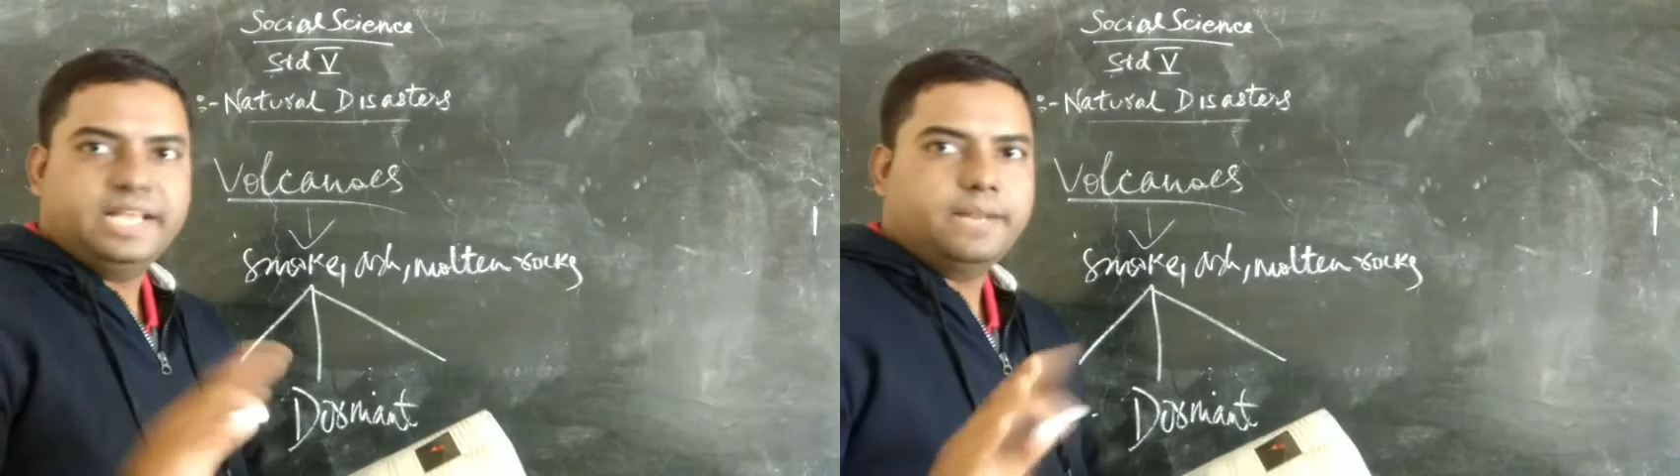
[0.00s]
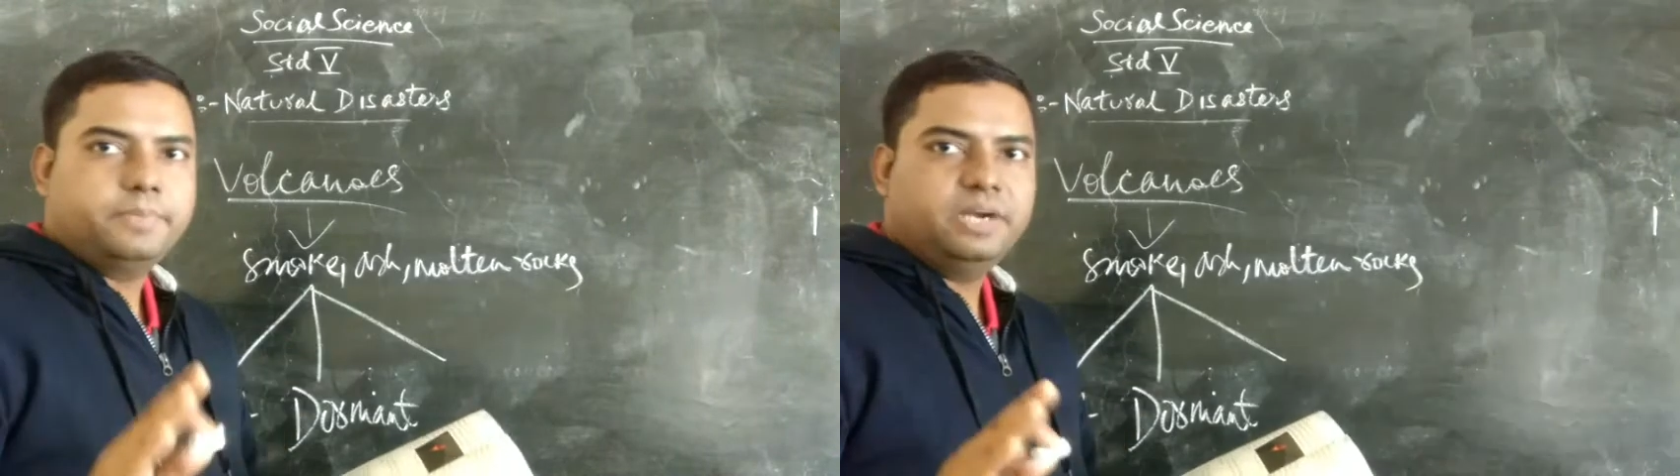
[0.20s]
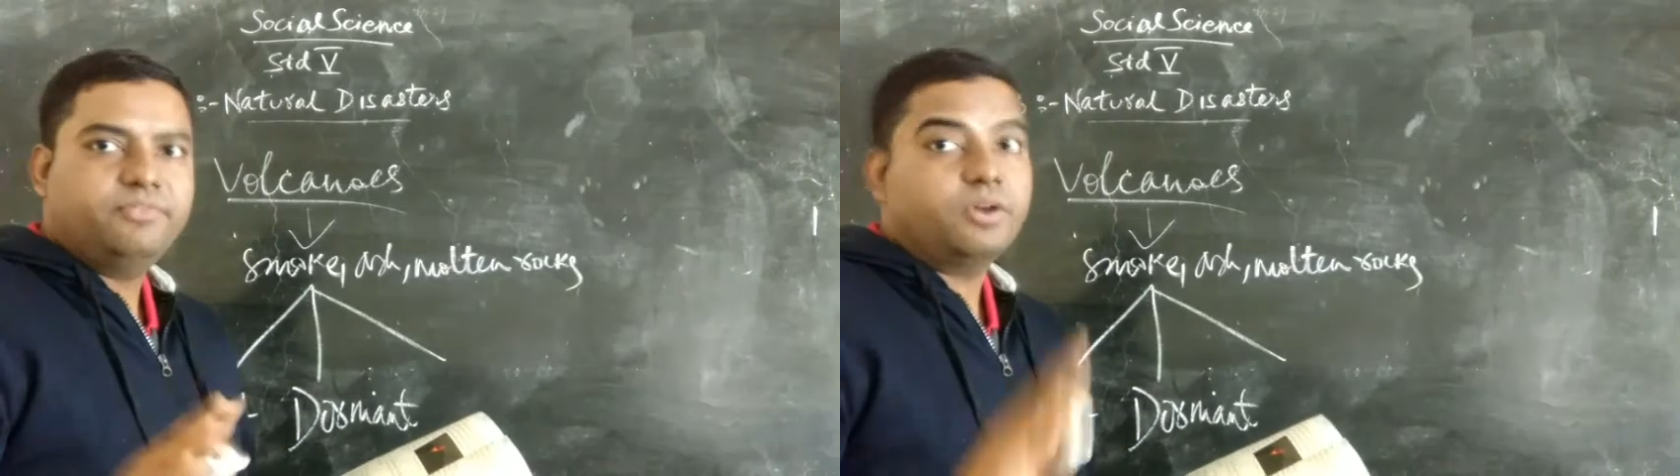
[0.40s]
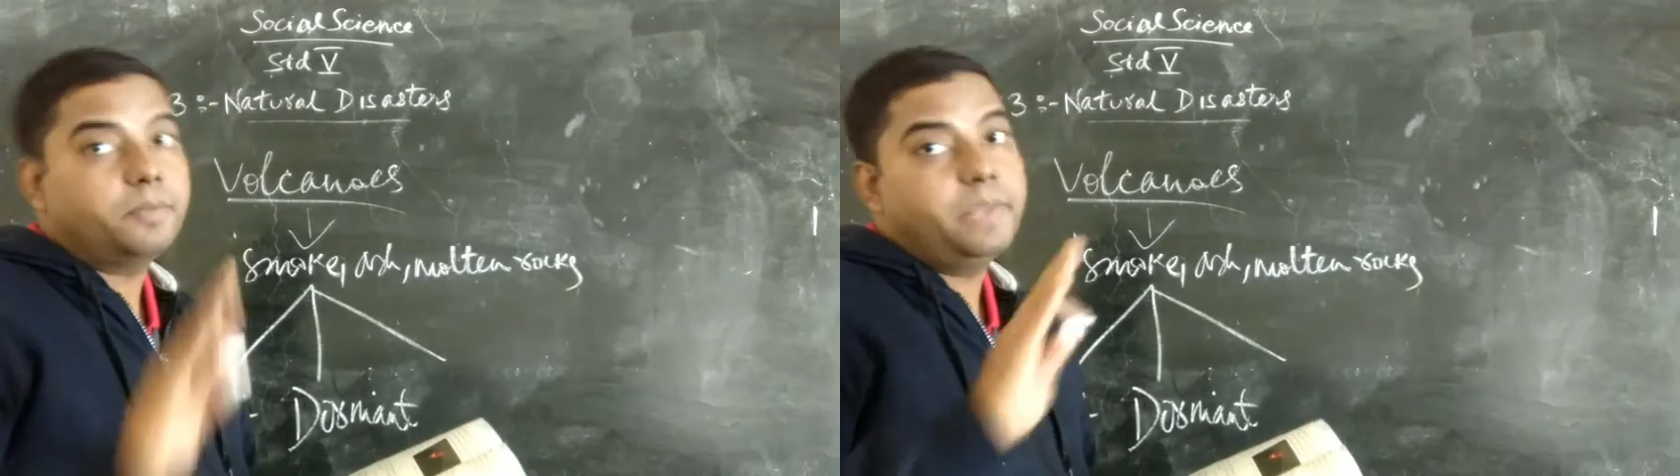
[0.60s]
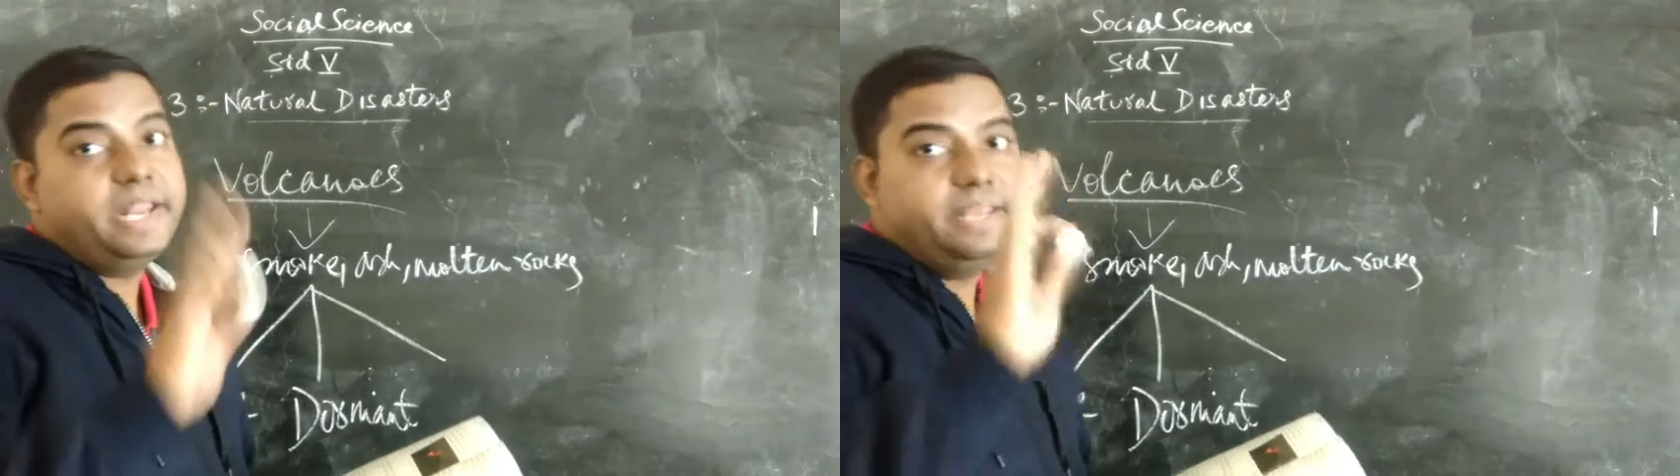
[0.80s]
erupted
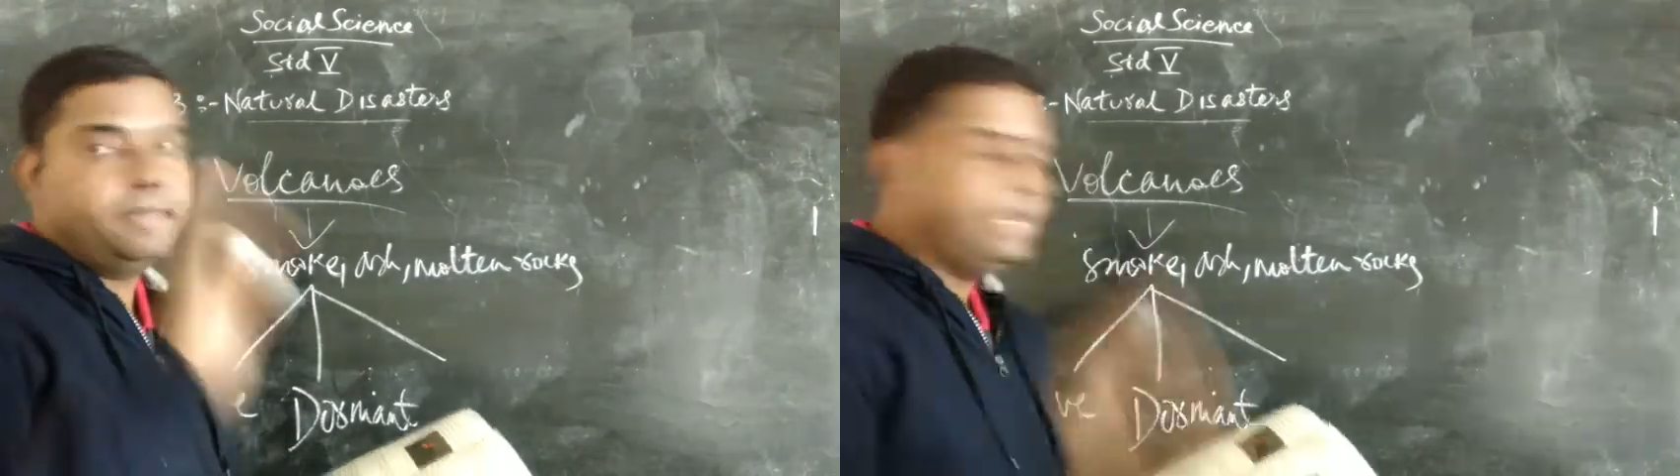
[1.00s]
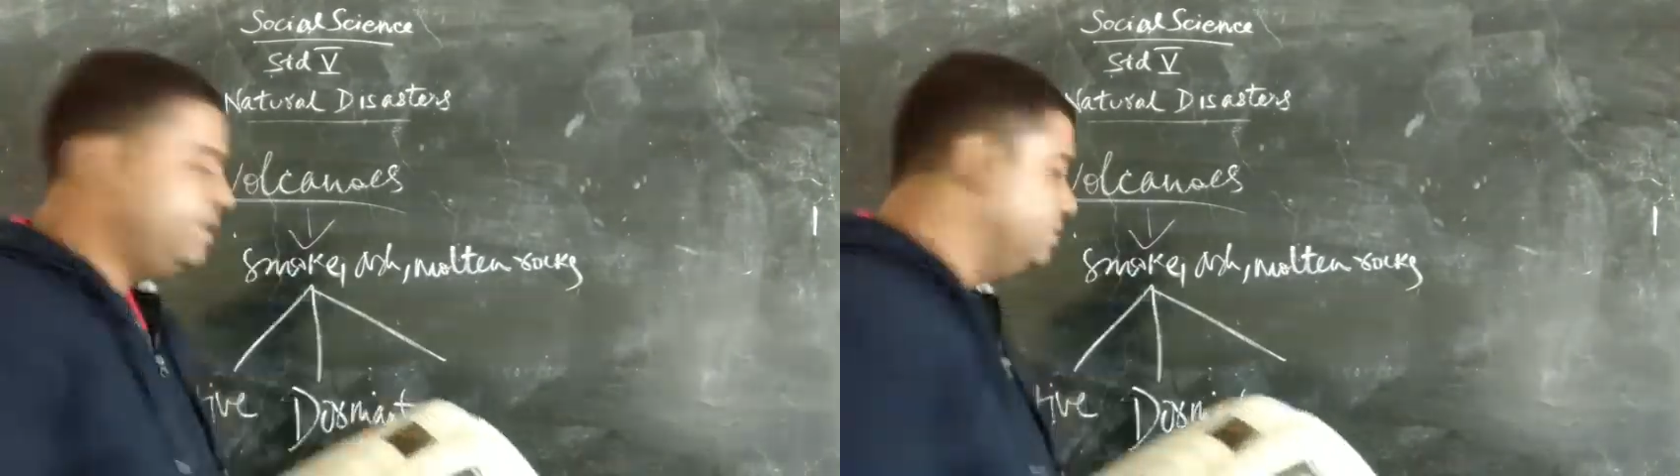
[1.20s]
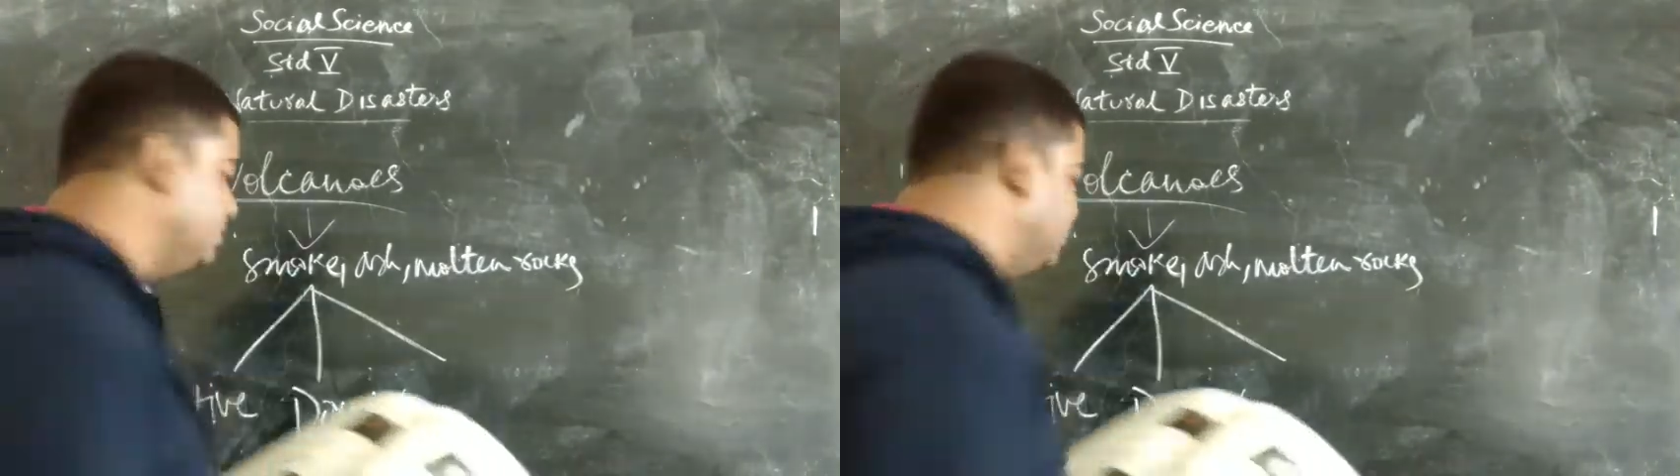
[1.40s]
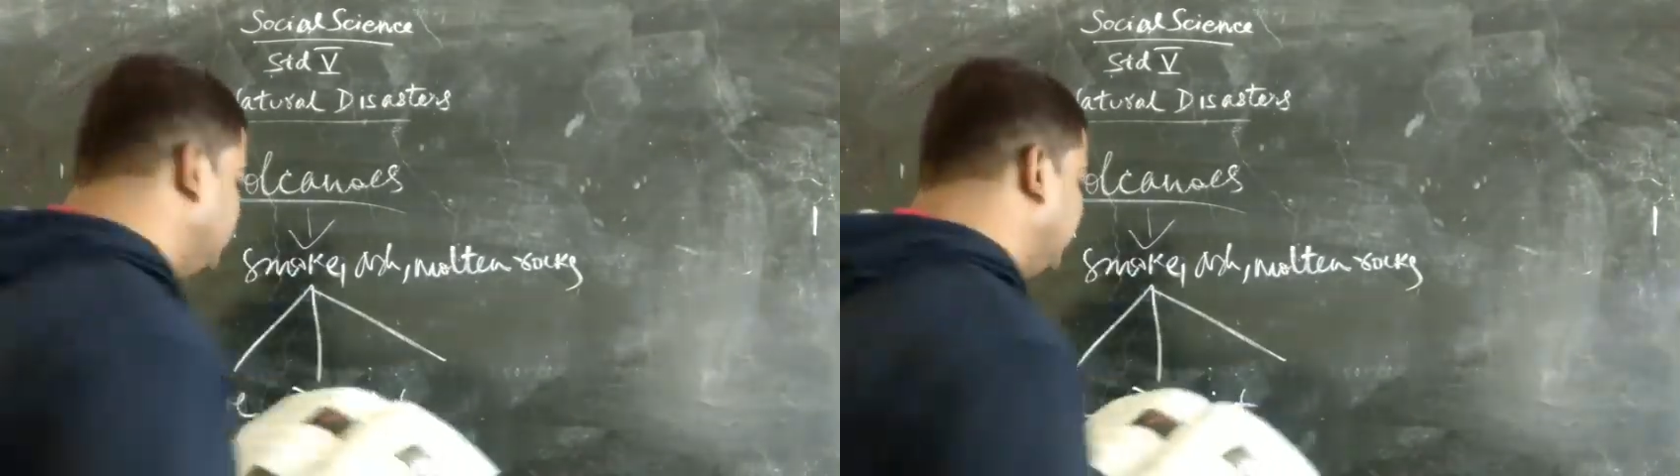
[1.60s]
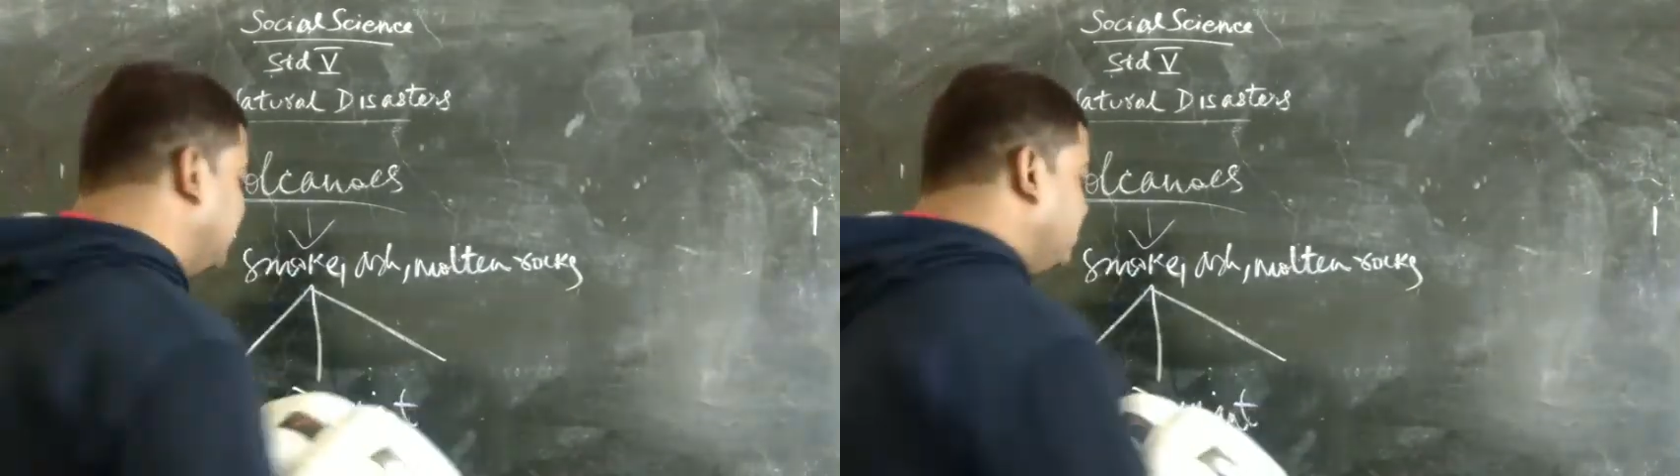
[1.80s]
for many years. That's